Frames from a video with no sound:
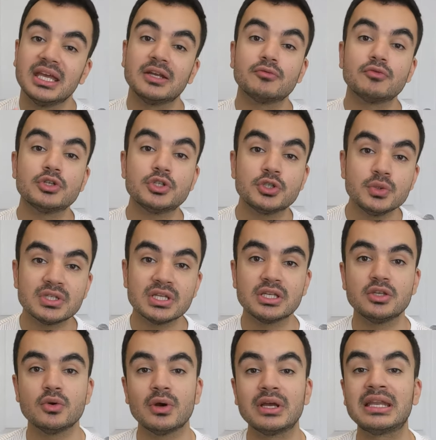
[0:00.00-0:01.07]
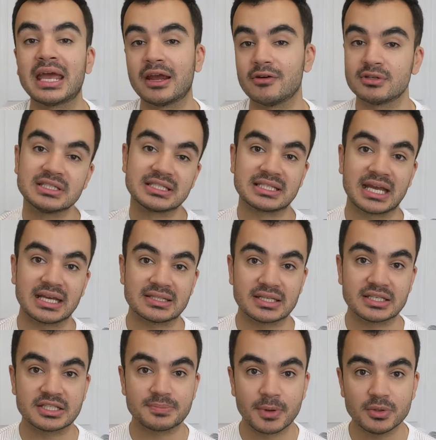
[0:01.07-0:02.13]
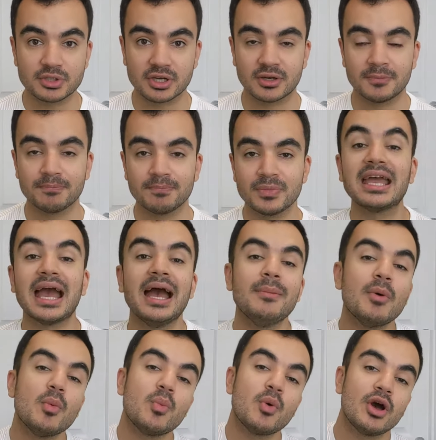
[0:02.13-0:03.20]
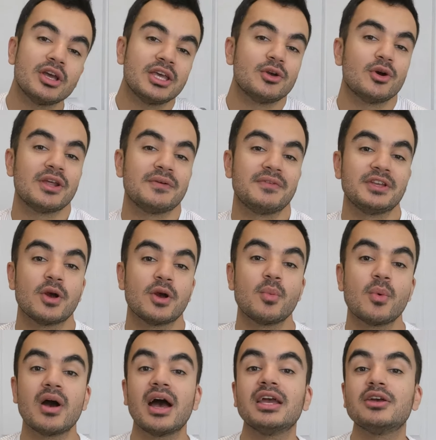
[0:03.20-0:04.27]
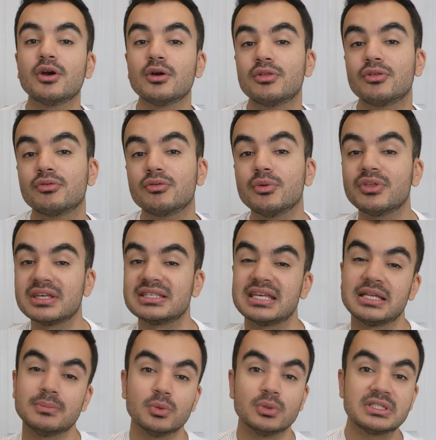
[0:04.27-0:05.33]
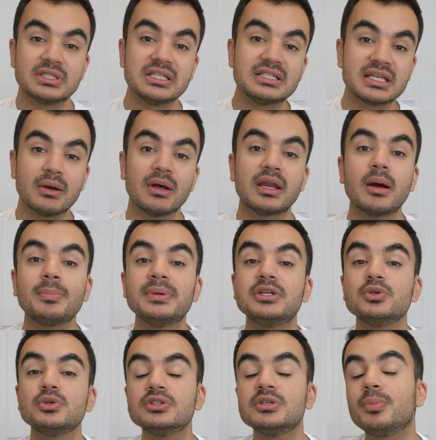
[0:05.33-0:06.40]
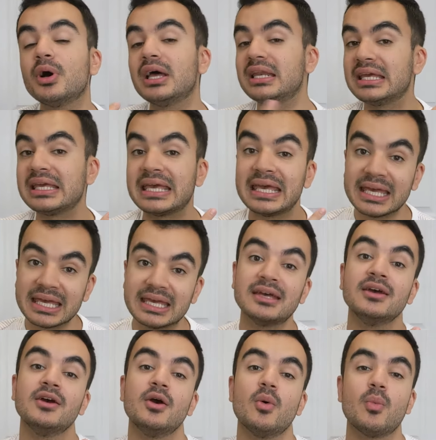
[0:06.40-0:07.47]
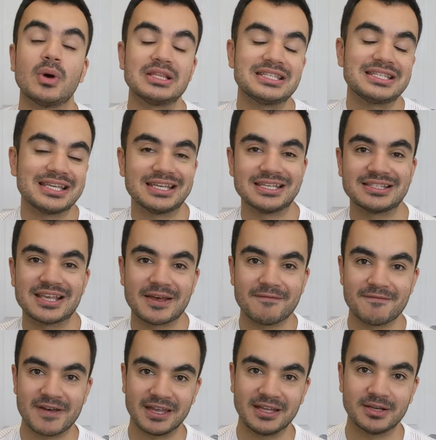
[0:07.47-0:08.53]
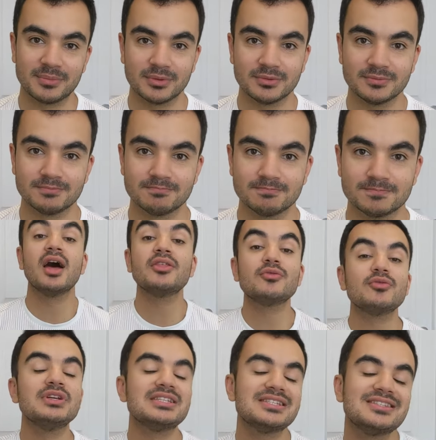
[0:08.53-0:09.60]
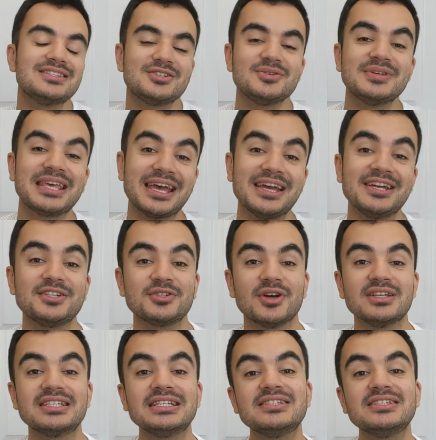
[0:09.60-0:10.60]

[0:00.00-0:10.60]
in reducing your inheritance tax exposure. I am working on a video where I go through this in more detail, and I'll be sure to put a link here once it is available. Other reasons to get a trust